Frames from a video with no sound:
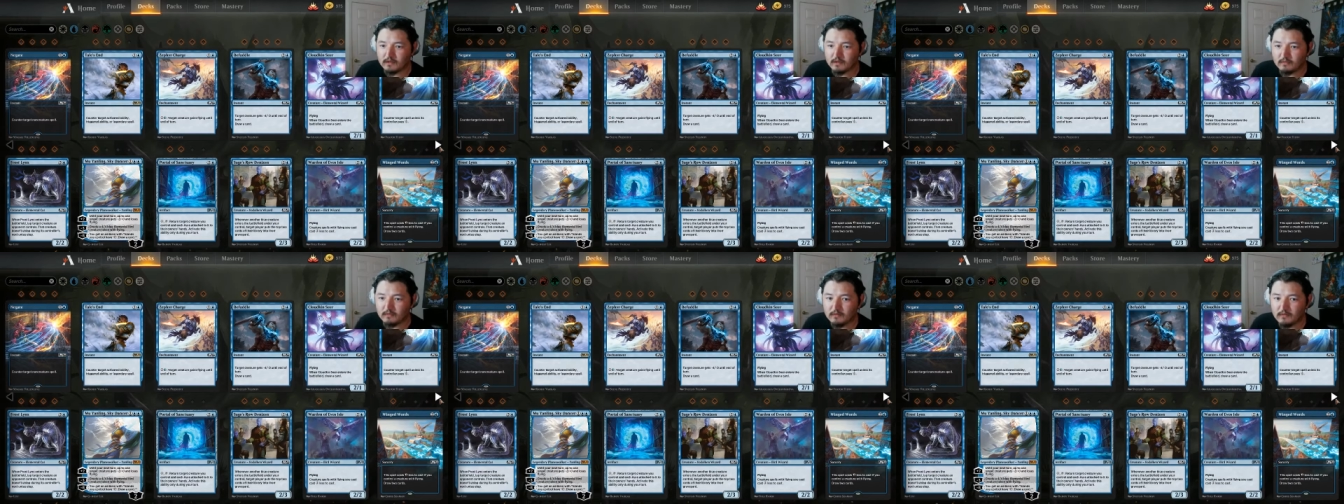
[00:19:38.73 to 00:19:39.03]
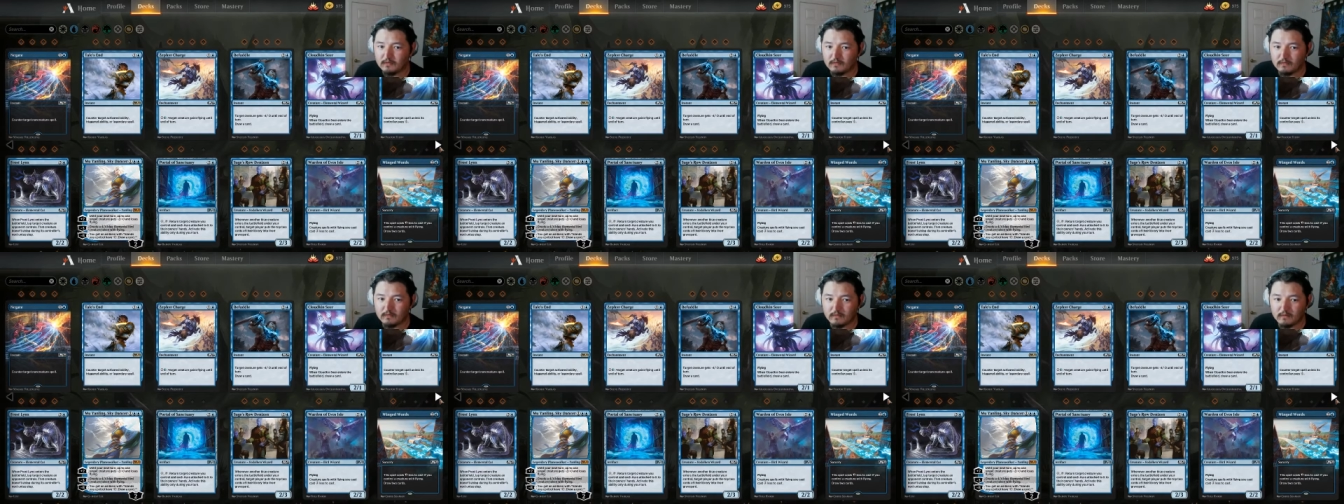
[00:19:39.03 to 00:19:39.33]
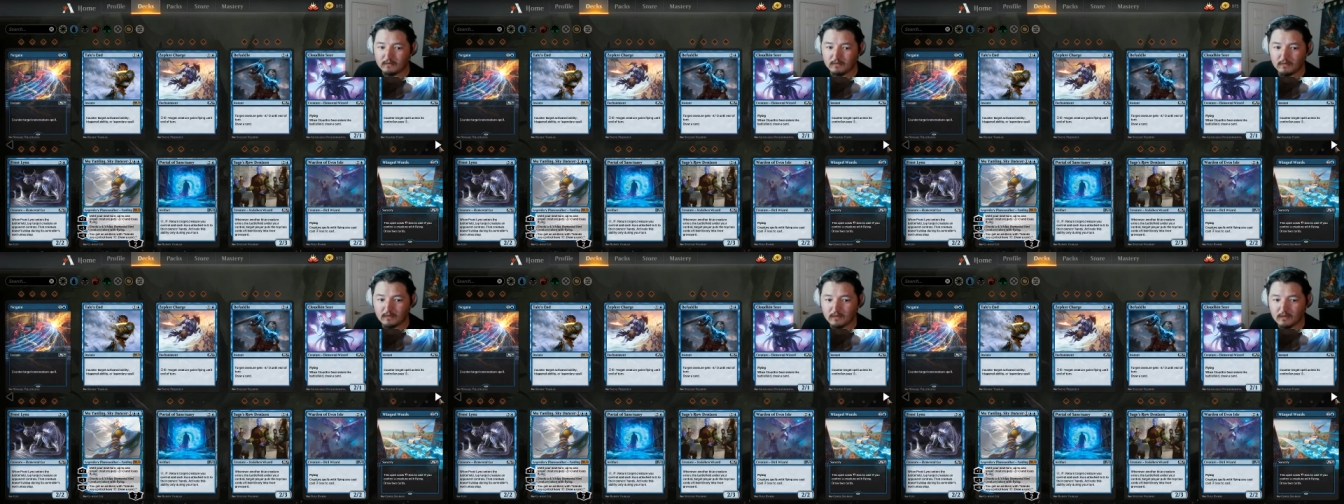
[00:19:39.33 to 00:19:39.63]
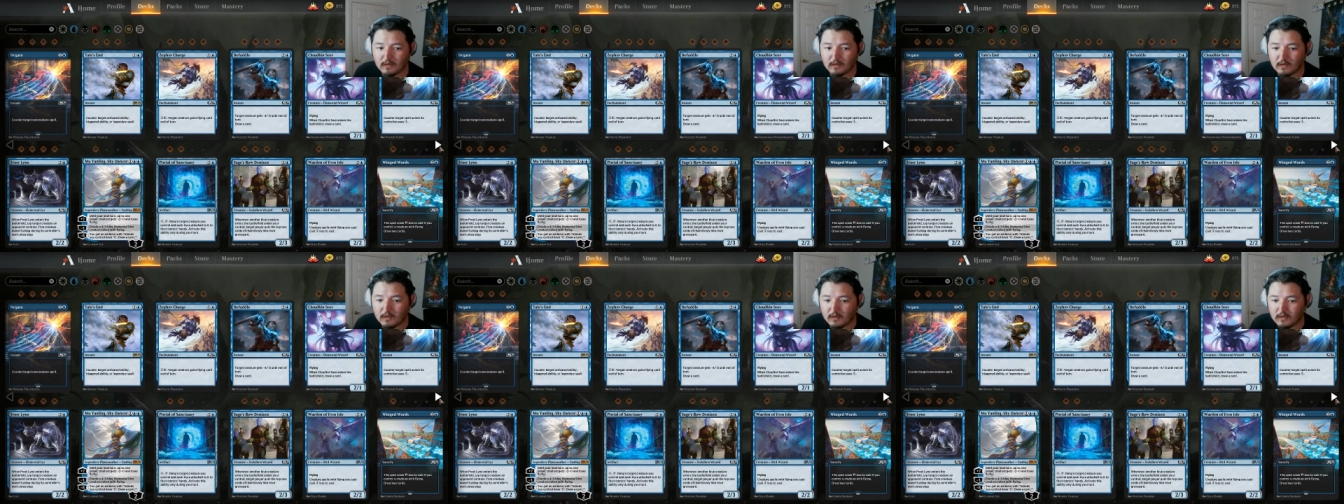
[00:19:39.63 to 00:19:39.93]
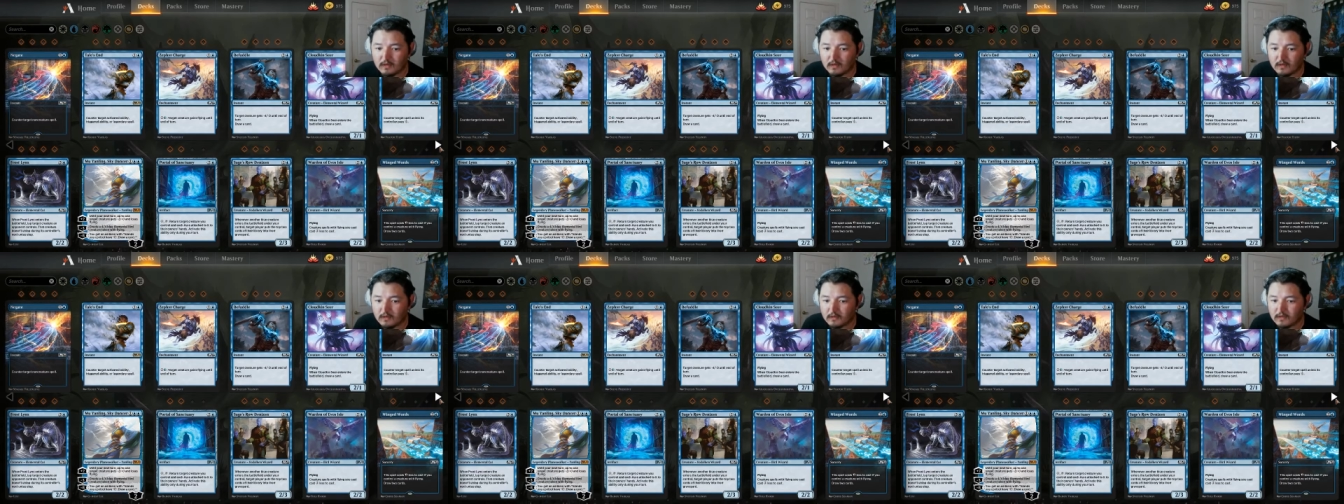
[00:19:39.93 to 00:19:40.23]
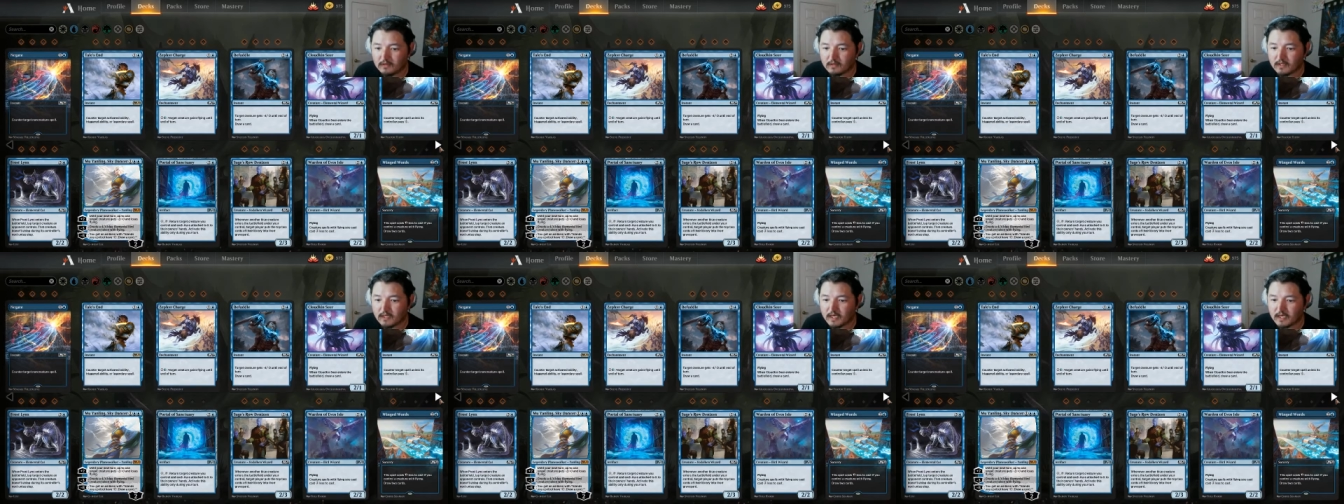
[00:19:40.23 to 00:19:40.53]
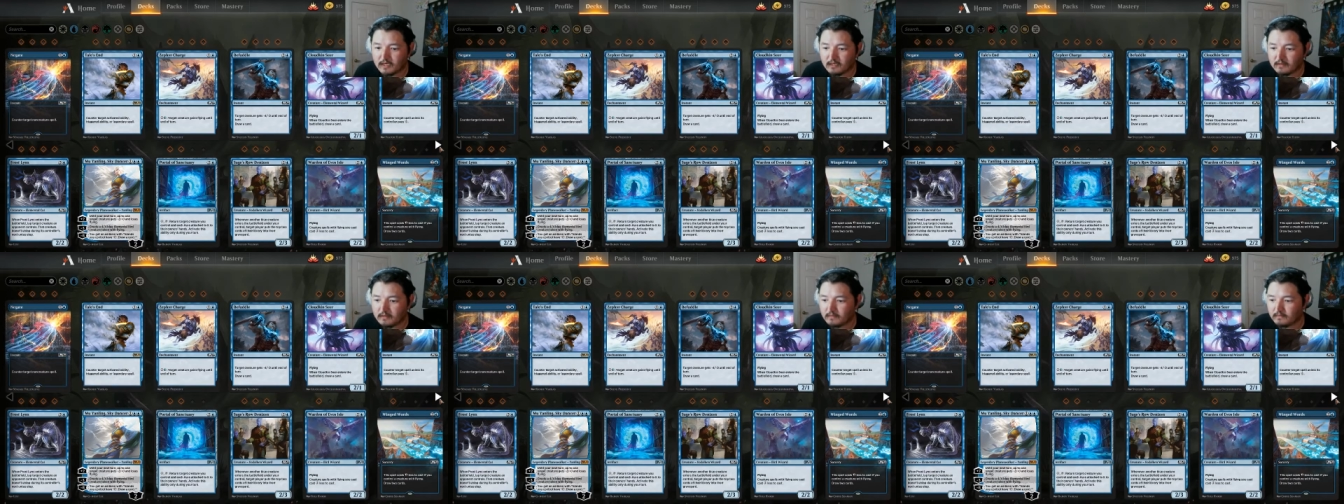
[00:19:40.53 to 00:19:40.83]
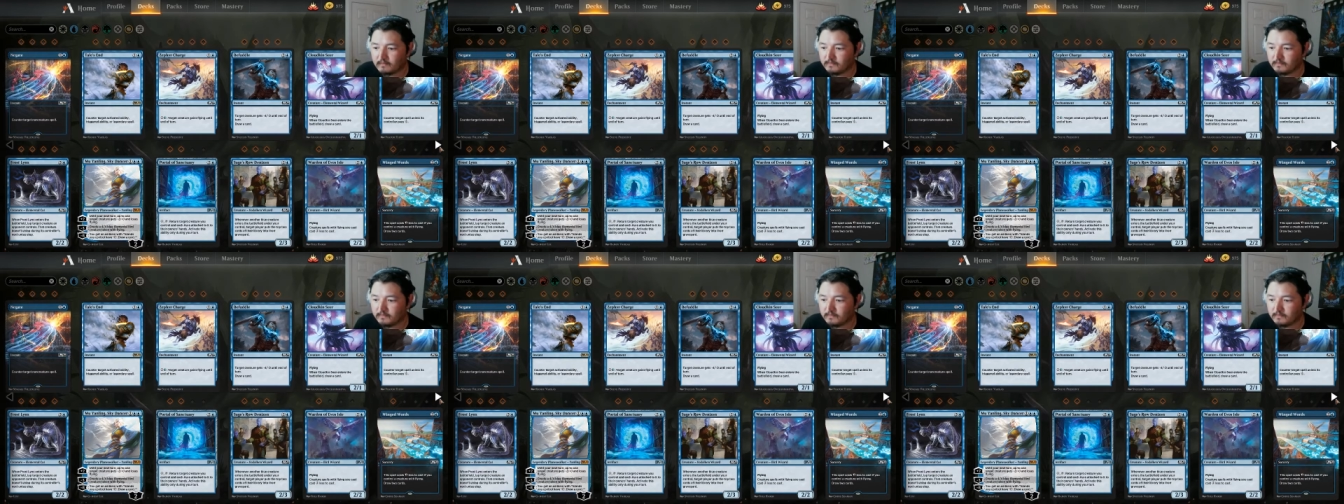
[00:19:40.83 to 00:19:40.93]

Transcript: I believe. Negate.